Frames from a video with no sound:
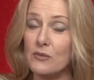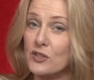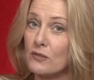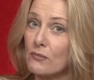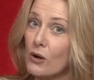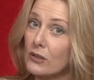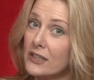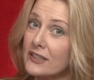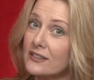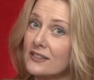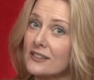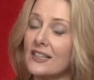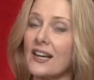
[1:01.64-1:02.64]
it was a
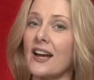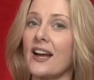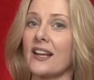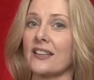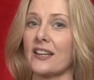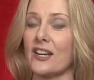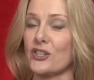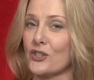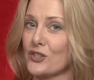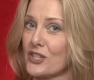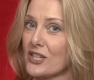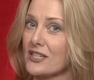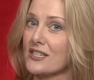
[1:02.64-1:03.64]
molehill and that I
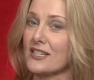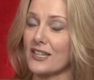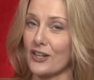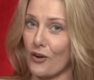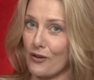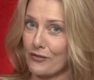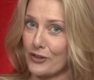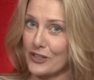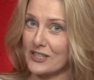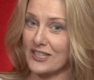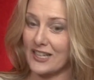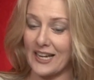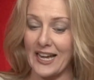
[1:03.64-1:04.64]
should just get over
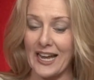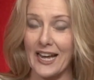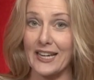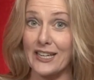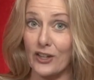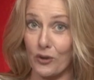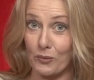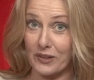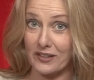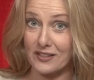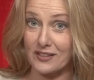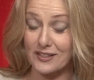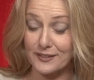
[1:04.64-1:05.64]
it and get on
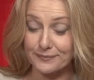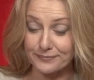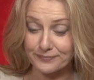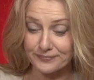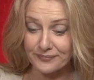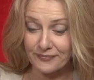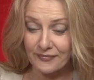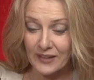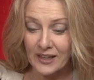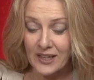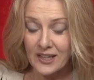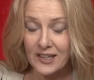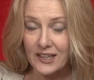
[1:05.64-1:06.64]
with
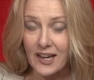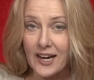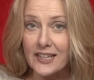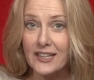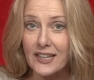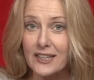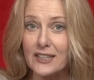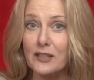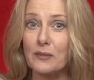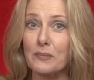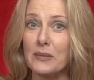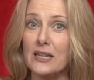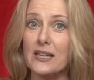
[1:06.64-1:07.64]
it. Like
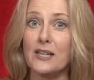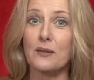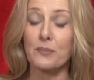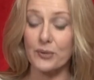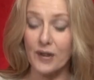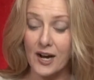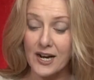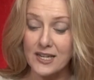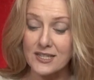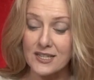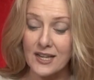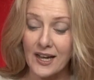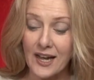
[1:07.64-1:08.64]
any big
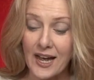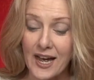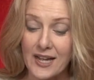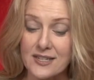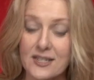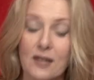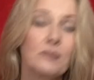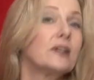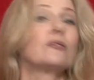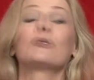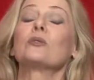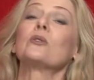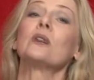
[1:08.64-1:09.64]
prize, at some
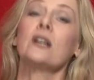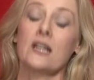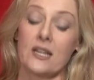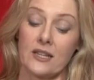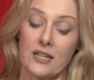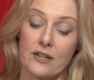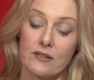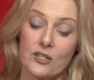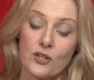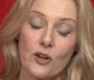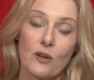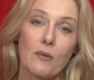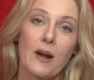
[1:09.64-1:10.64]
level, there
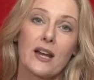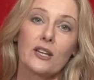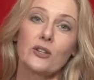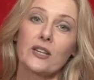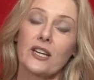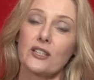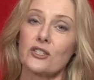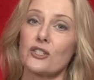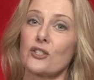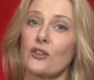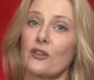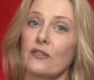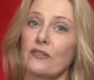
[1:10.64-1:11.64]
is no way you can
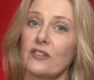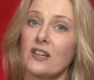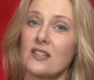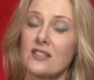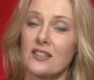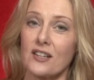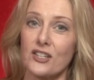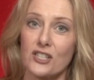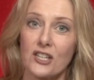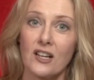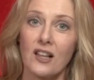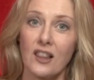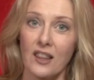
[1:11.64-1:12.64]
deserve such
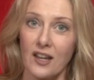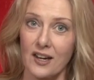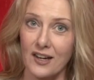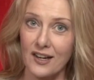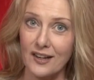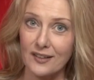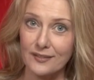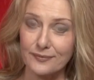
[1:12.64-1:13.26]
luck.